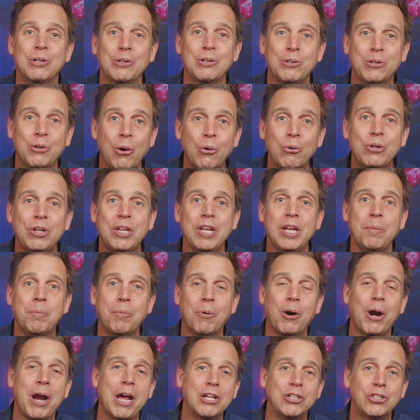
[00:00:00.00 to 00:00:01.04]
go
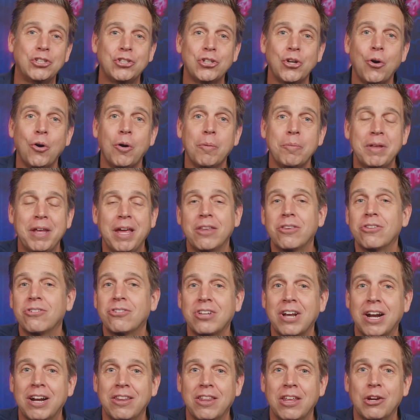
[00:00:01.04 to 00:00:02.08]
deeper and show them the other
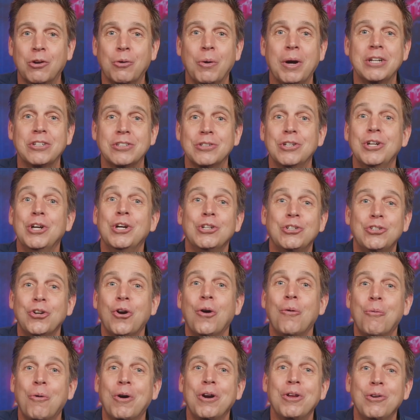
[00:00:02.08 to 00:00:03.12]
side of the equation. Show
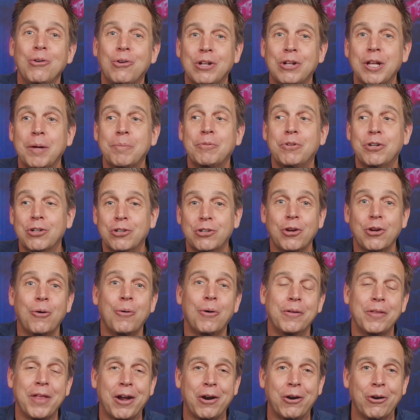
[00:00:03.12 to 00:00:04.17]
them where you clipped your toe
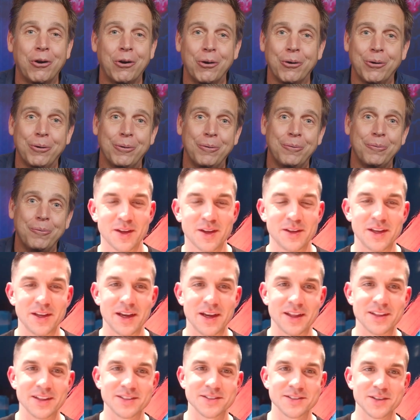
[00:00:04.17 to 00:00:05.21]
on that hurdle.
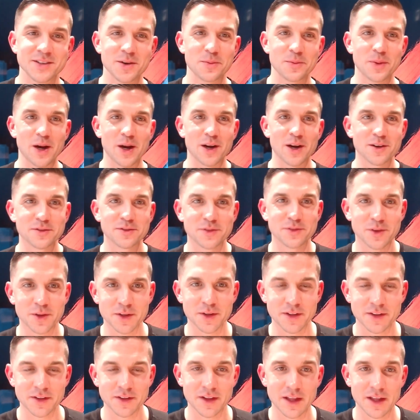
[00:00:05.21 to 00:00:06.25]
Yeah, it's so
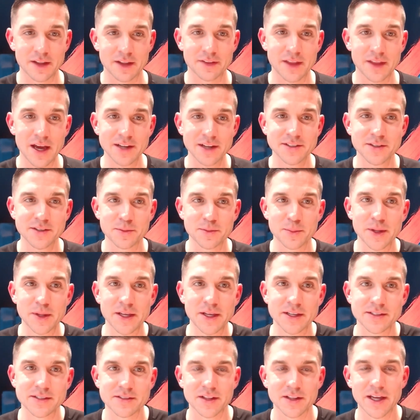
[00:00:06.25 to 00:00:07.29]
powerful. And that to
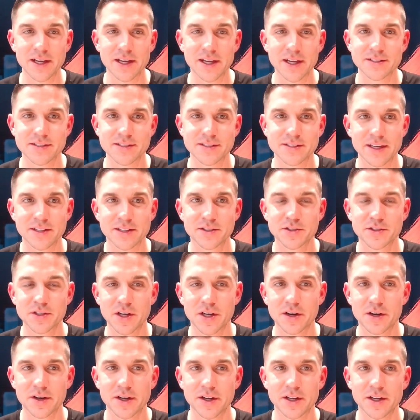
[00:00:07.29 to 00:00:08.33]
me is legacy. It's
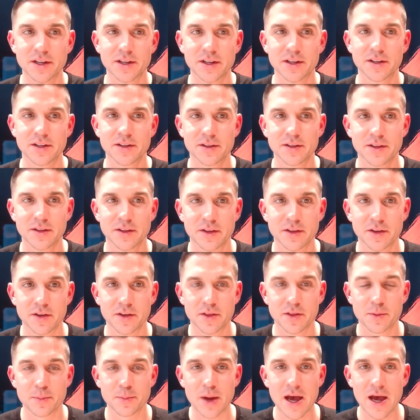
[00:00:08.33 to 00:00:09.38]
sharing,
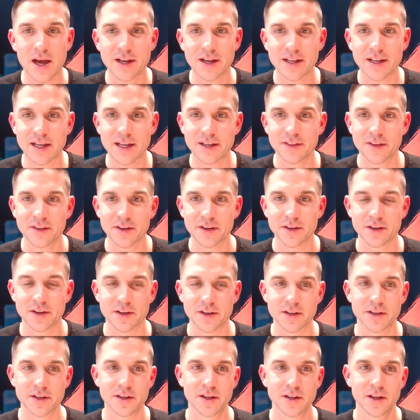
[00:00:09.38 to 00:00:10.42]
the bad and the
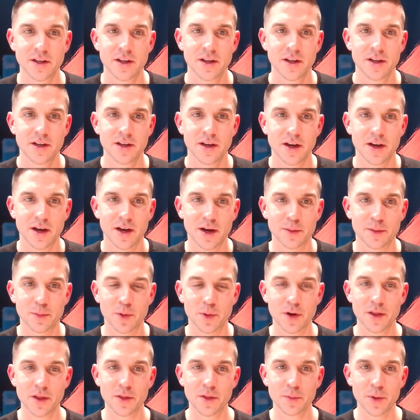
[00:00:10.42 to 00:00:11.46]
good.
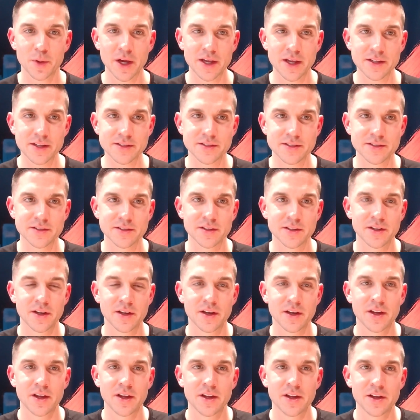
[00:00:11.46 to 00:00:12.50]
One of the ways,
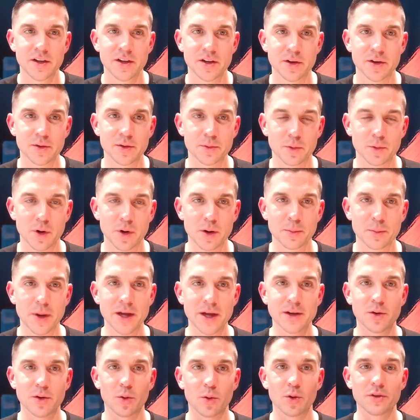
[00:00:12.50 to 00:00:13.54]
one of my
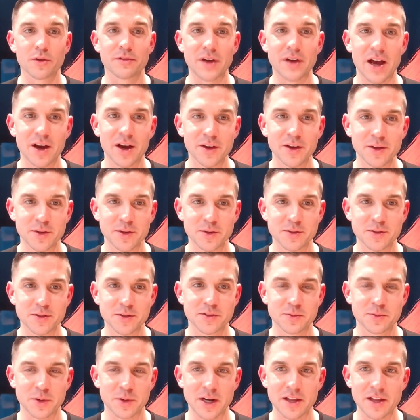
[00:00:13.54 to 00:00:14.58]
core
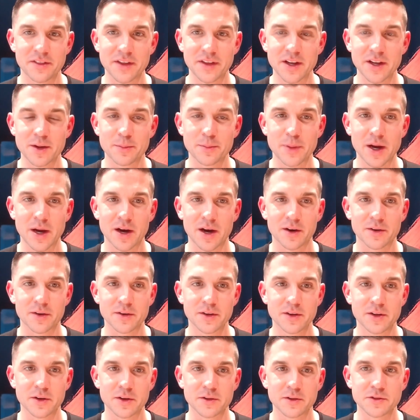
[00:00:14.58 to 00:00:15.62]
values when I think about,
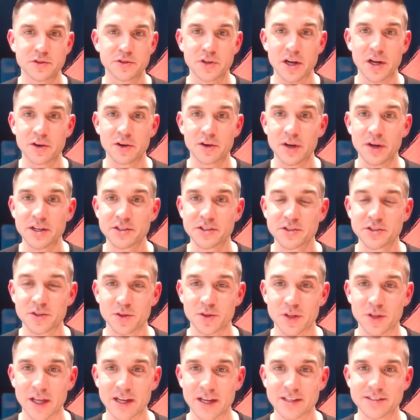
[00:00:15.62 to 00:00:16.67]

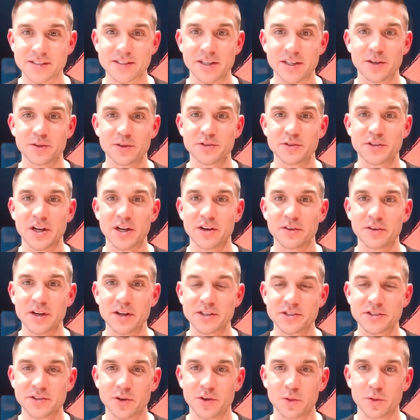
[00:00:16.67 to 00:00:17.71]
generational legacy or
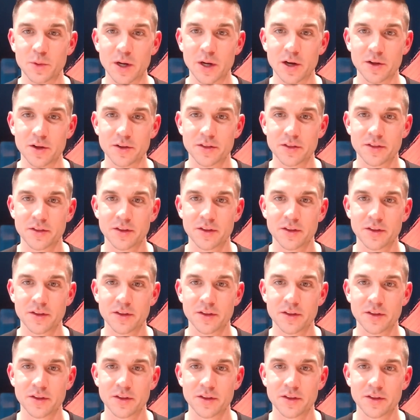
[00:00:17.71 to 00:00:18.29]
generational wealth,